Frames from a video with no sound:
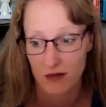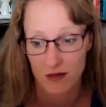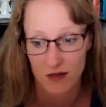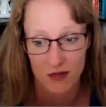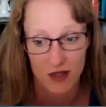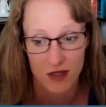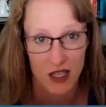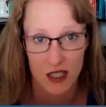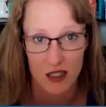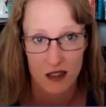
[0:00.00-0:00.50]

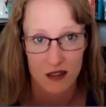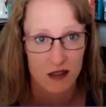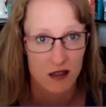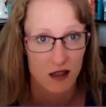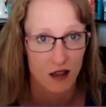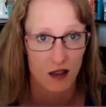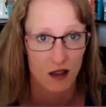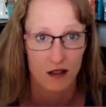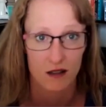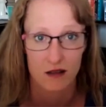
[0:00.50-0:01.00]
needs
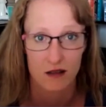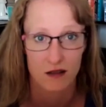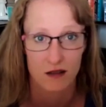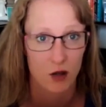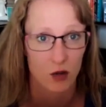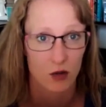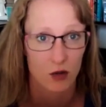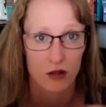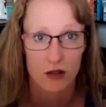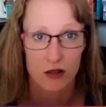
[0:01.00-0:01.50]
and
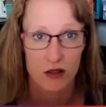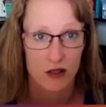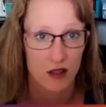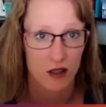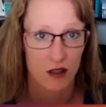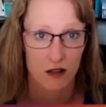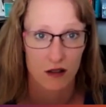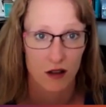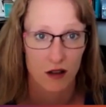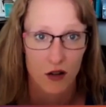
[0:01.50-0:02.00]
goals
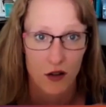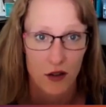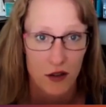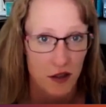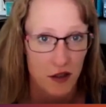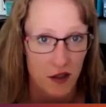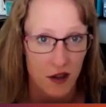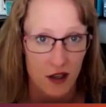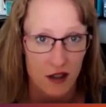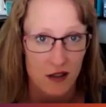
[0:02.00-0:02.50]
and all the
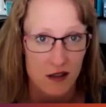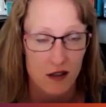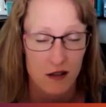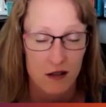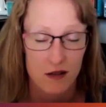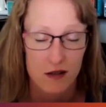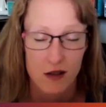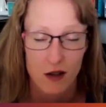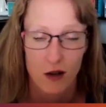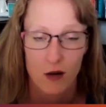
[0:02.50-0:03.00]
things.
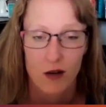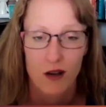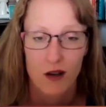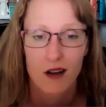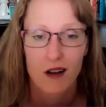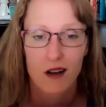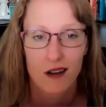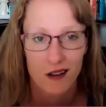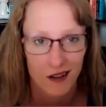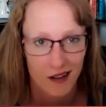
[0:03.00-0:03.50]
And so,
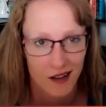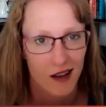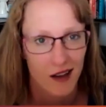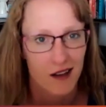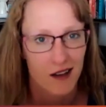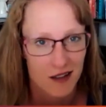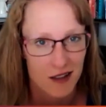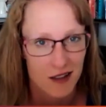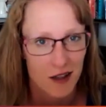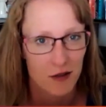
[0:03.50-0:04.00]
yeah,
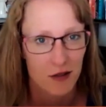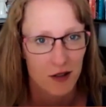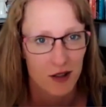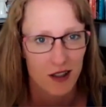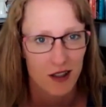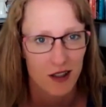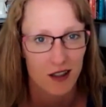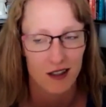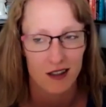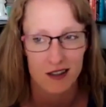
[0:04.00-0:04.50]

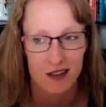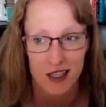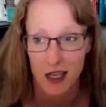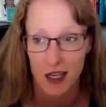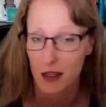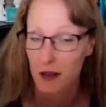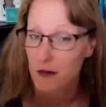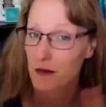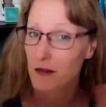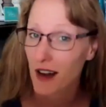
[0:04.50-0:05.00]
definitely take
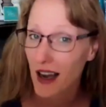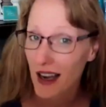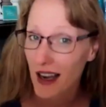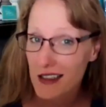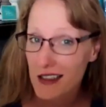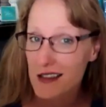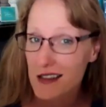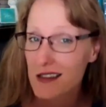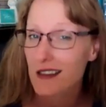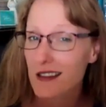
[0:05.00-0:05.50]

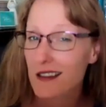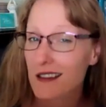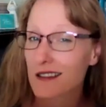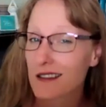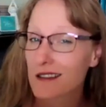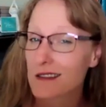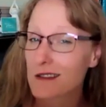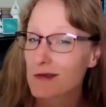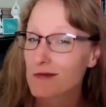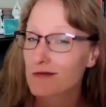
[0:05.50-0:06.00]
advice
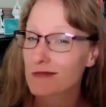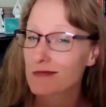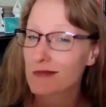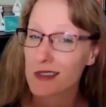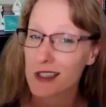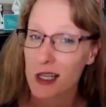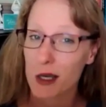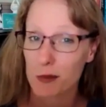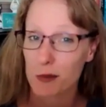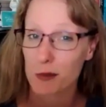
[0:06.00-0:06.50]
and
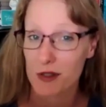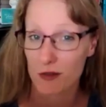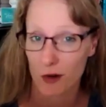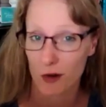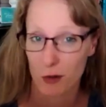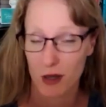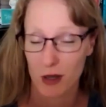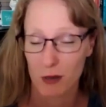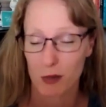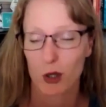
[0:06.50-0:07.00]
tips
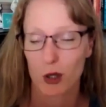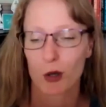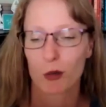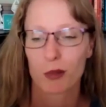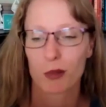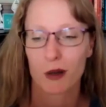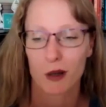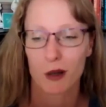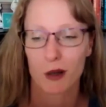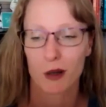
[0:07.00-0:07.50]
from people,
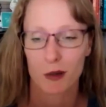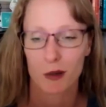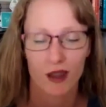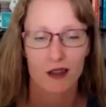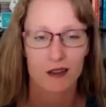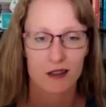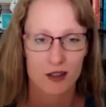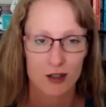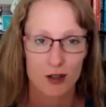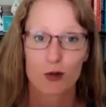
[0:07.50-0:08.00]
but be
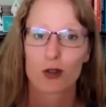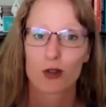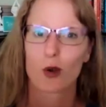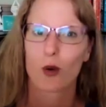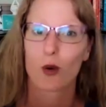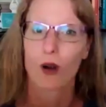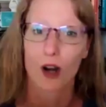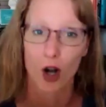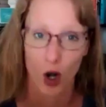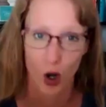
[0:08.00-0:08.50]
willing to do
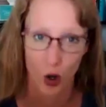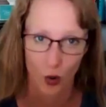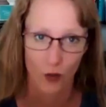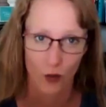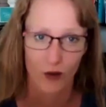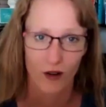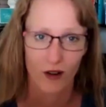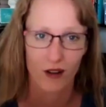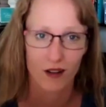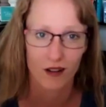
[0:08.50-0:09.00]
your
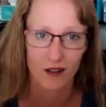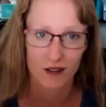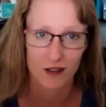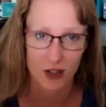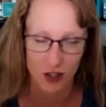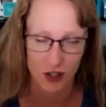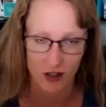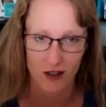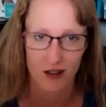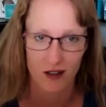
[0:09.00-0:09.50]
own
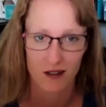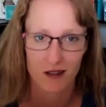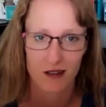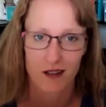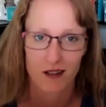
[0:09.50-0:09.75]
journey.